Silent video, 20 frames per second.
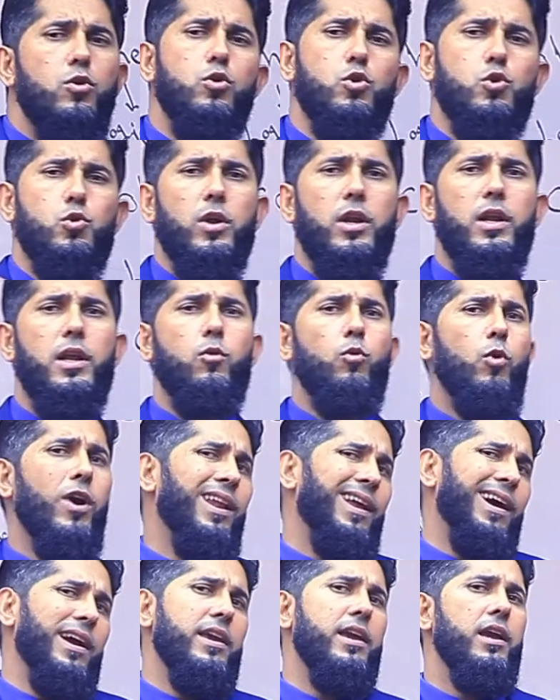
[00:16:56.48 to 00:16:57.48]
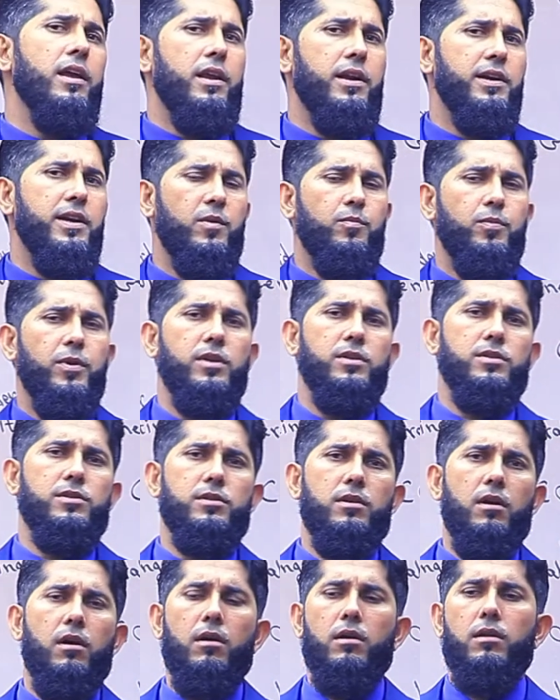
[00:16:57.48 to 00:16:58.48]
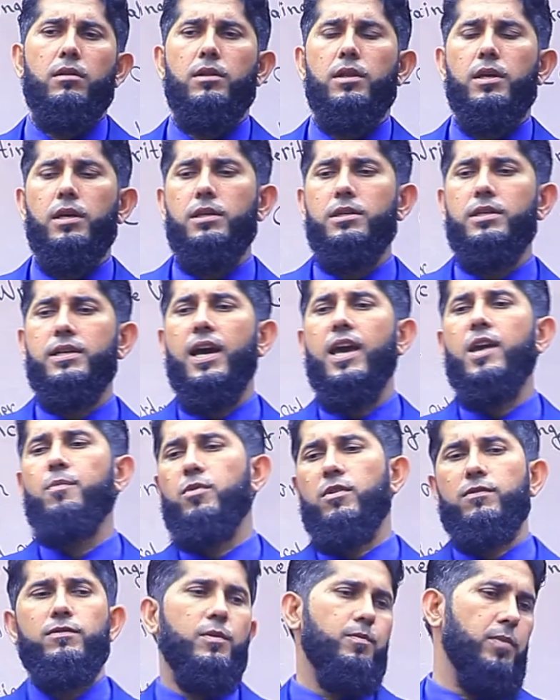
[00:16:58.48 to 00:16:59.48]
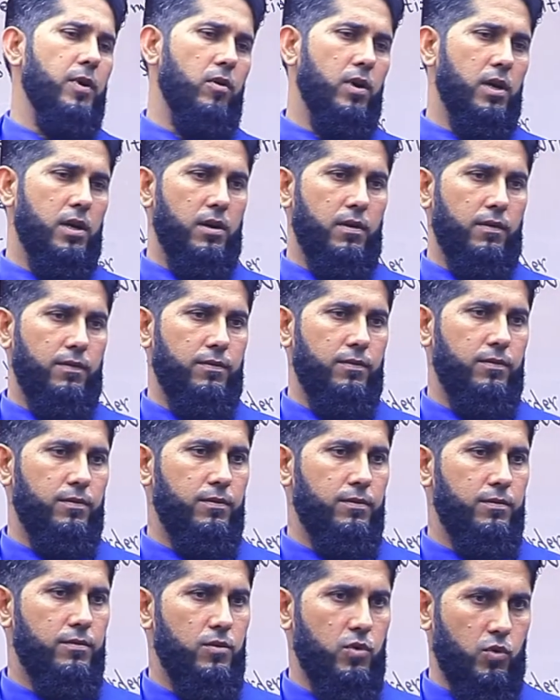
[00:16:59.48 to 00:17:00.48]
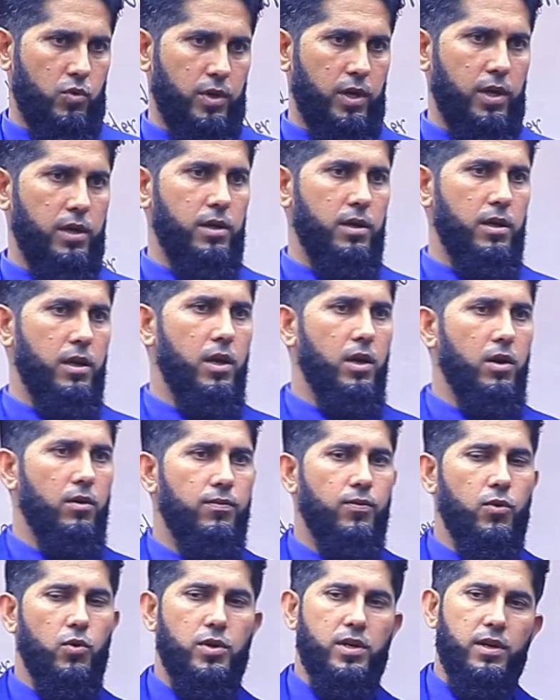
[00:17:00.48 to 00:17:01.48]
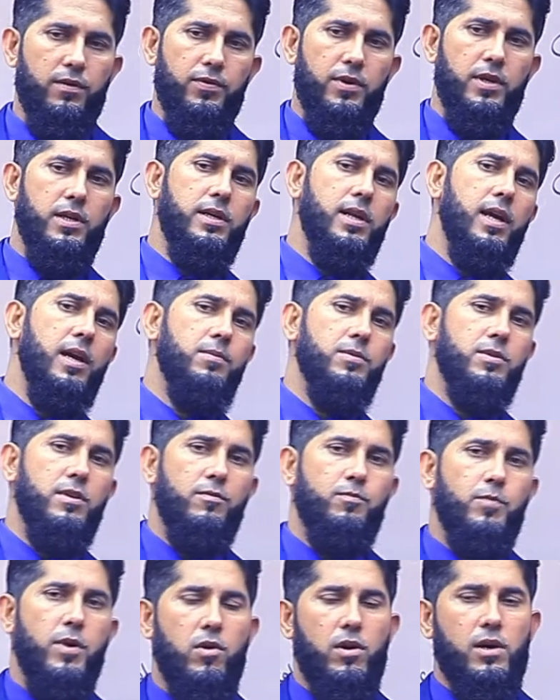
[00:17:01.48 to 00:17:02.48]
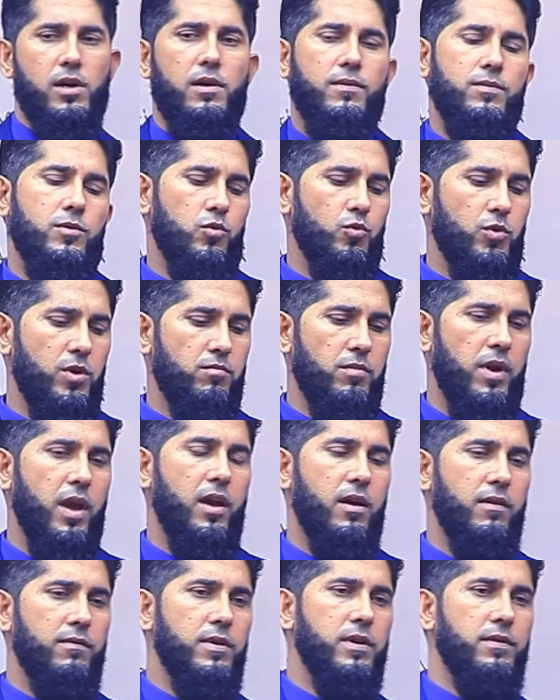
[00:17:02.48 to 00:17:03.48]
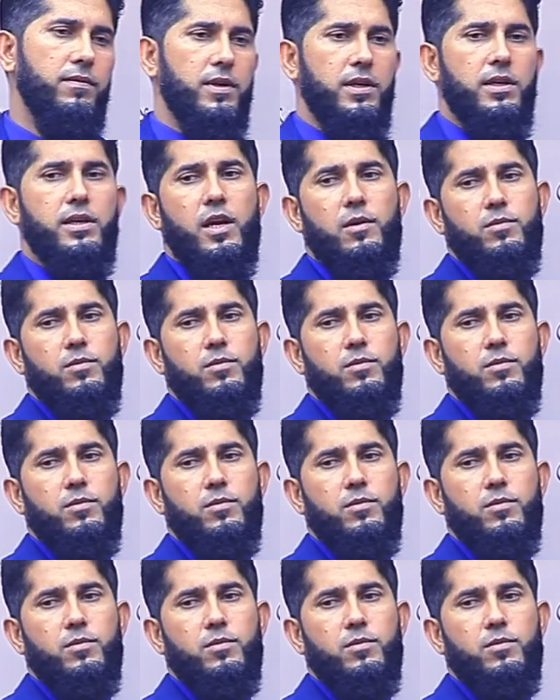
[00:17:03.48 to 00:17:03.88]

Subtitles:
usually, well, again, it depends on the type of the paragraph, okay? For different types of paragraphs, we may have different